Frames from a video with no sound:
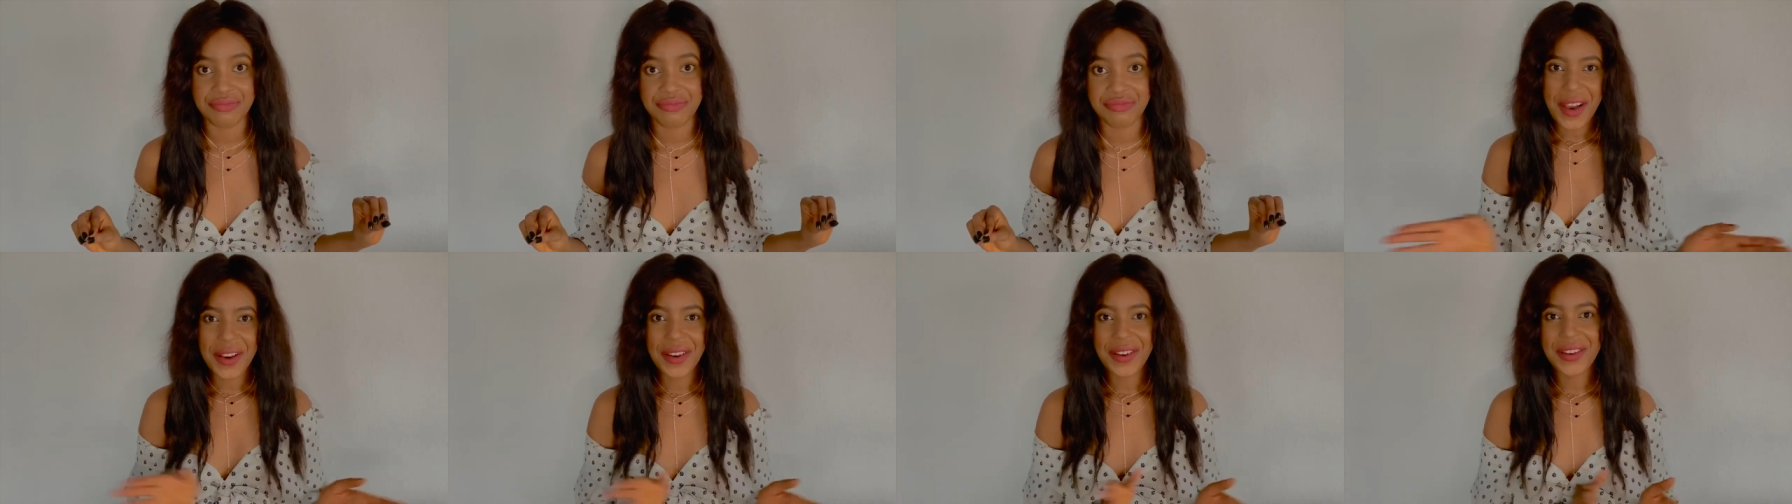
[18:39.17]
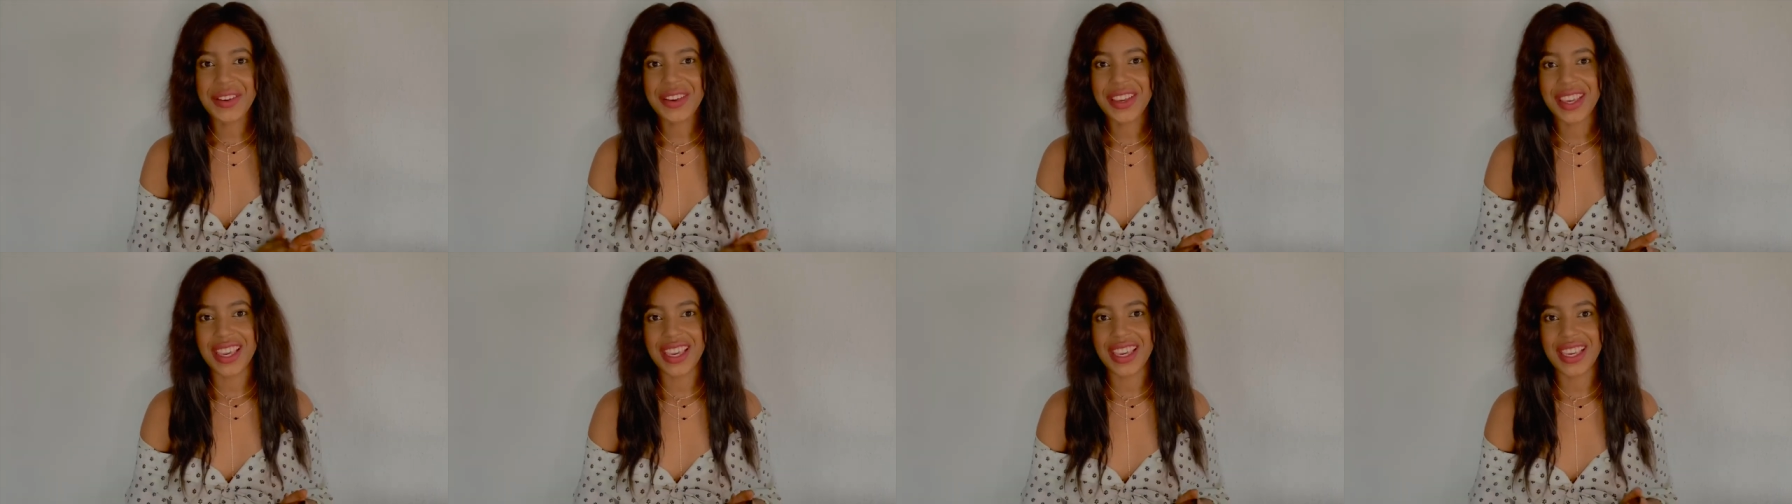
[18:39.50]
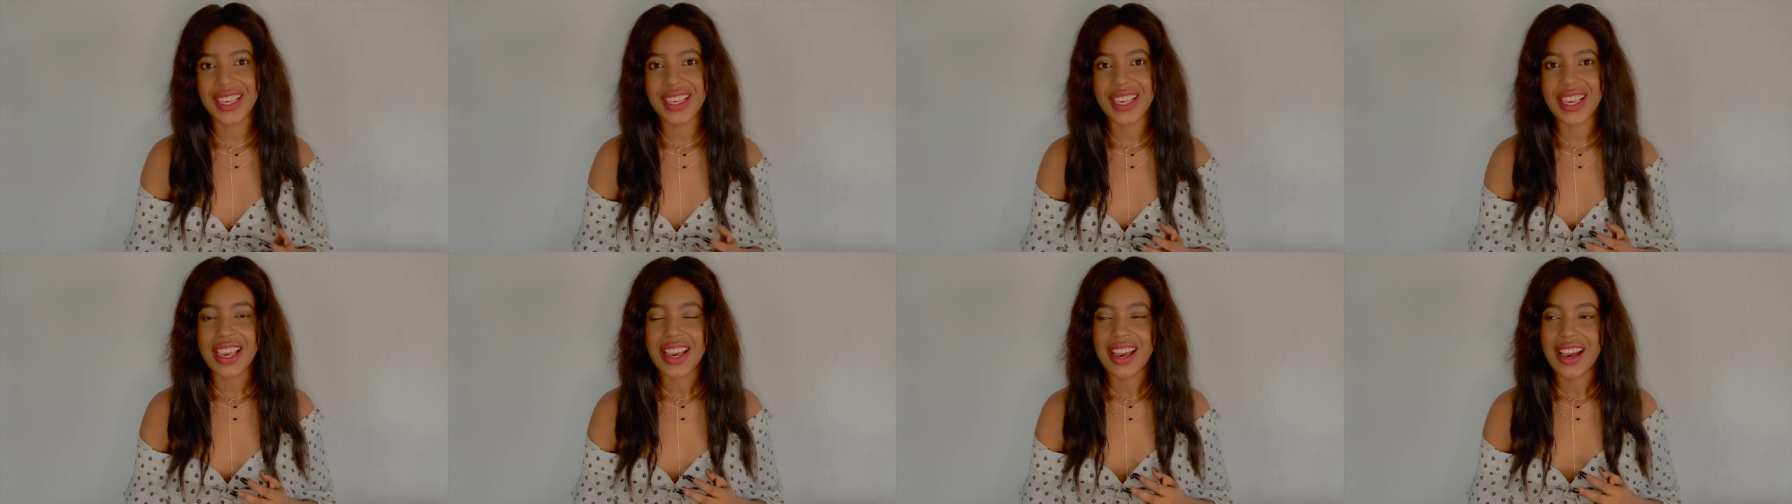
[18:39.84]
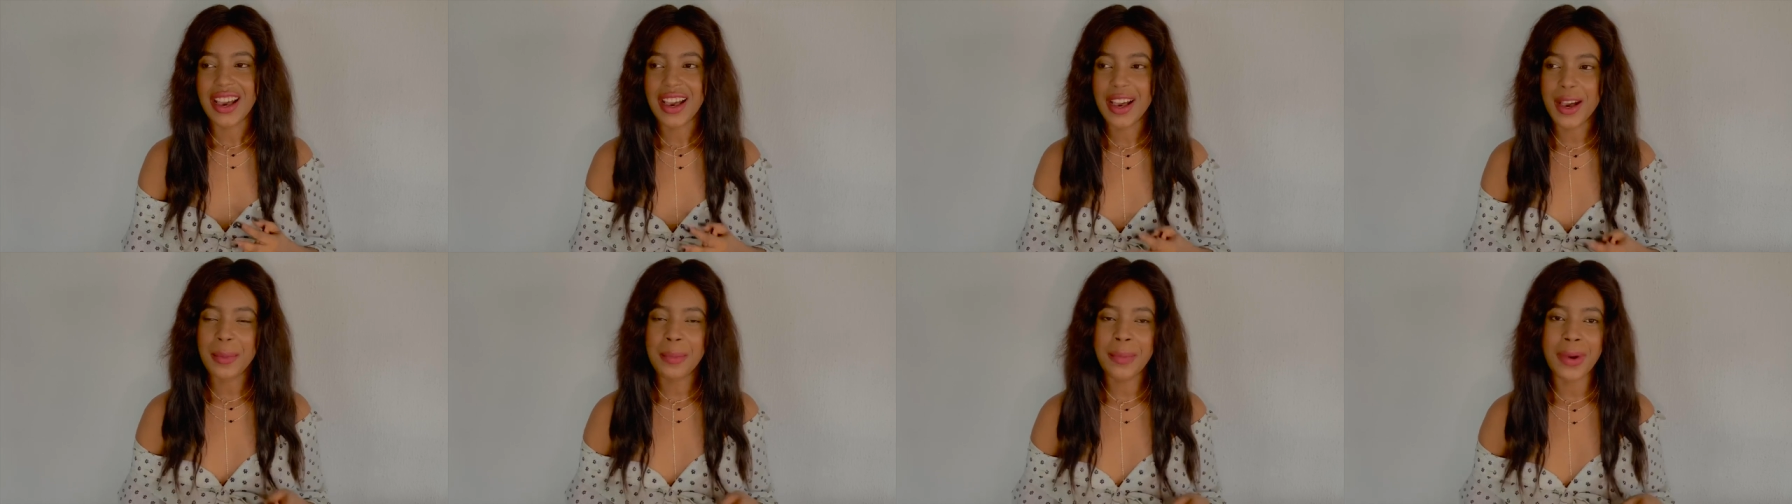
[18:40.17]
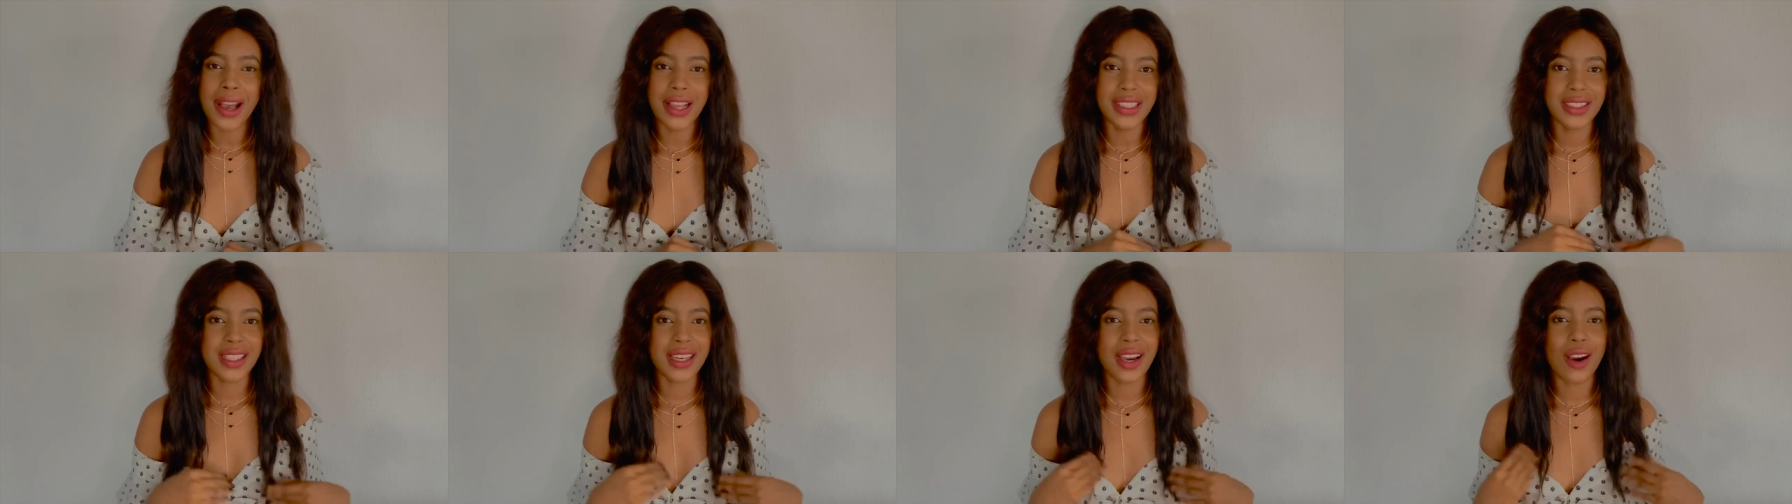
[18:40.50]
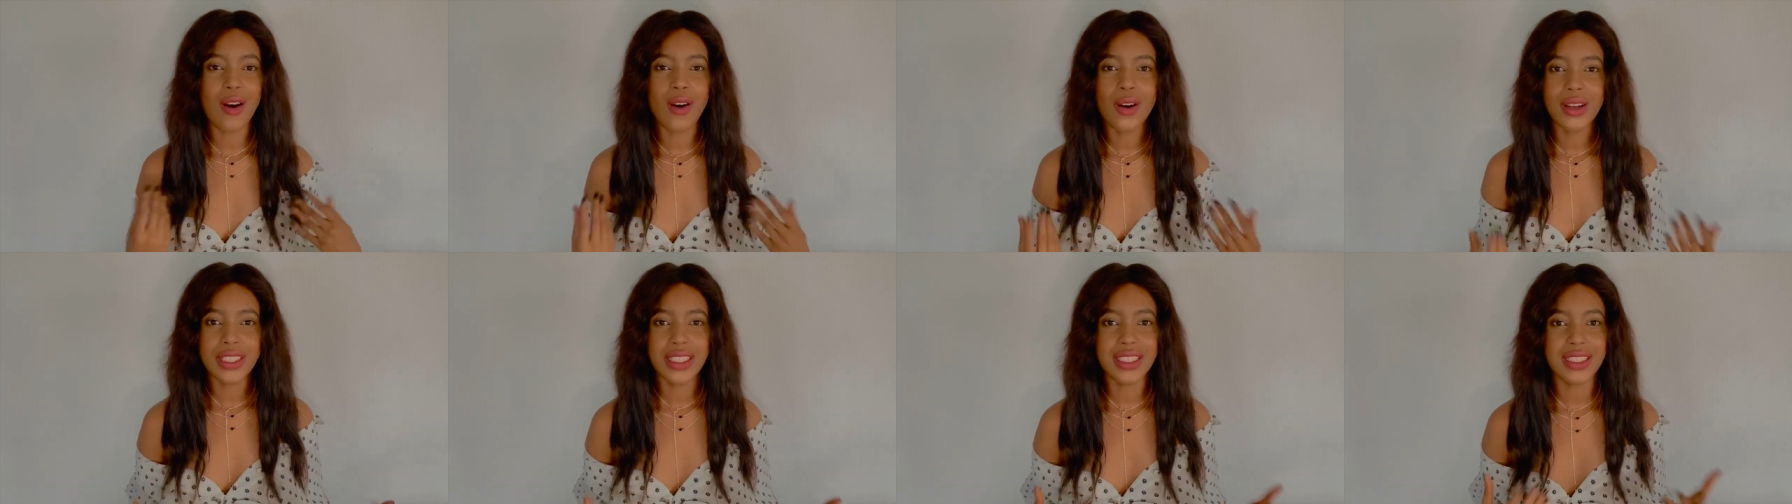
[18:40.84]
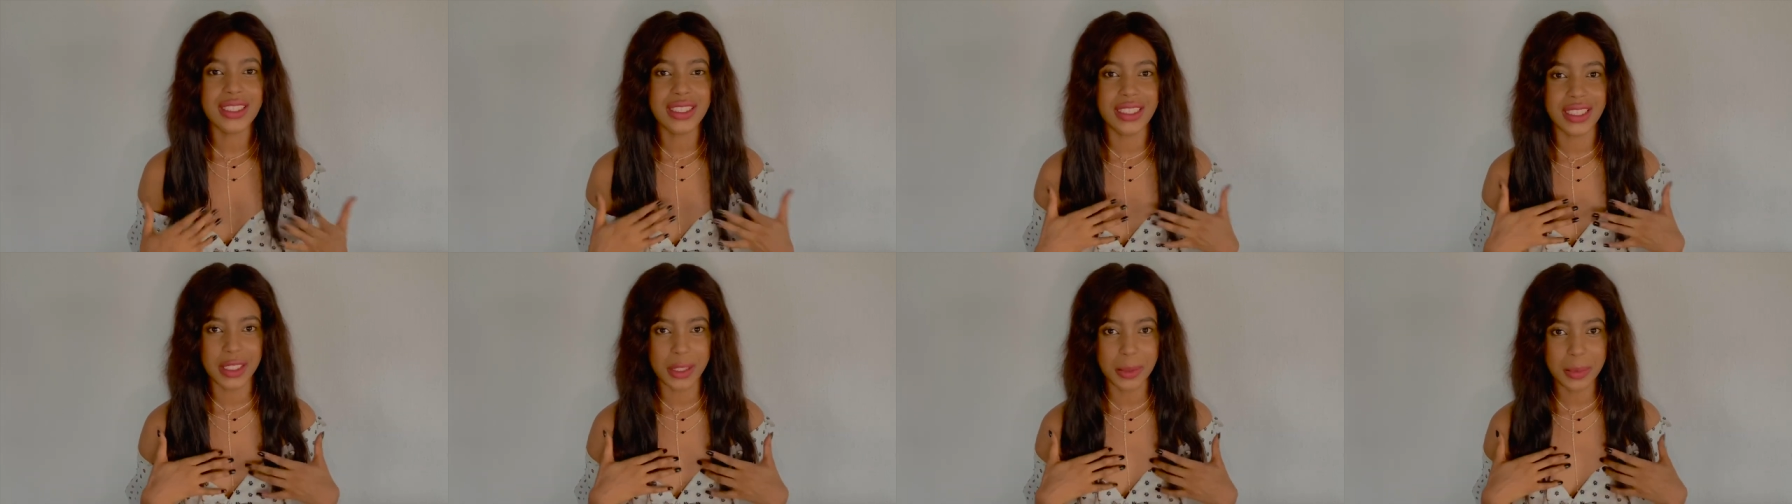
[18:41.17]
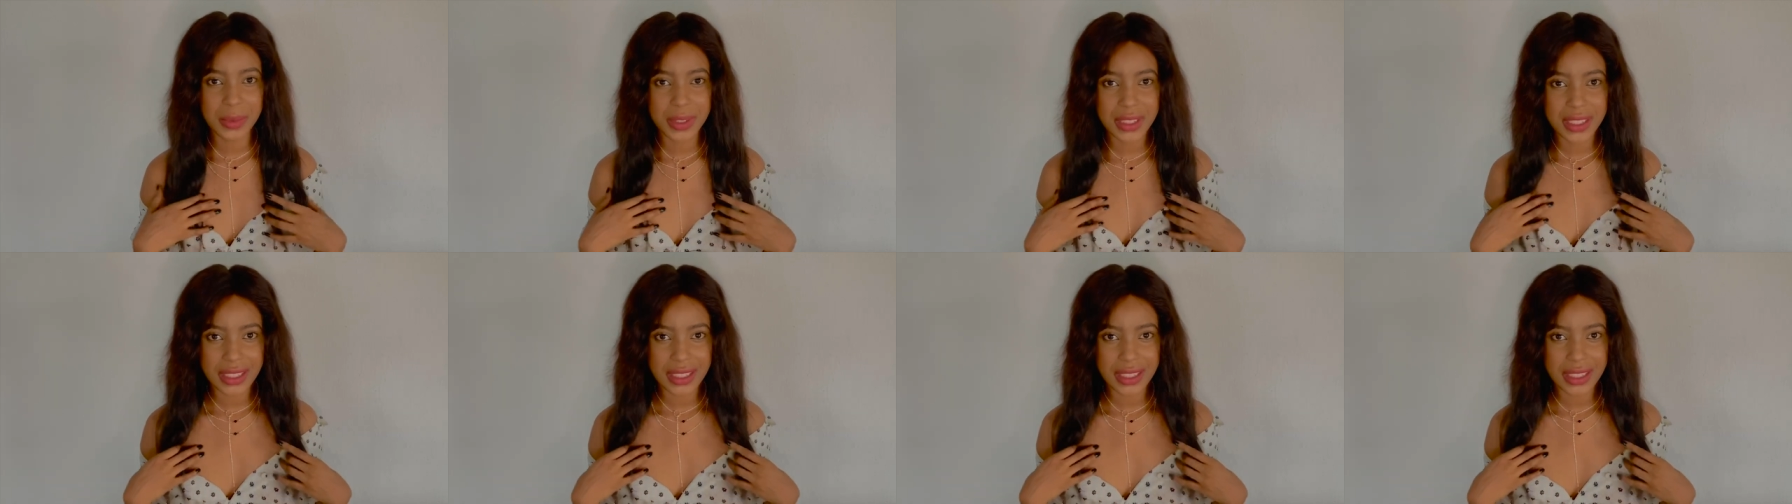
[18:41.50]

okay um there are other tips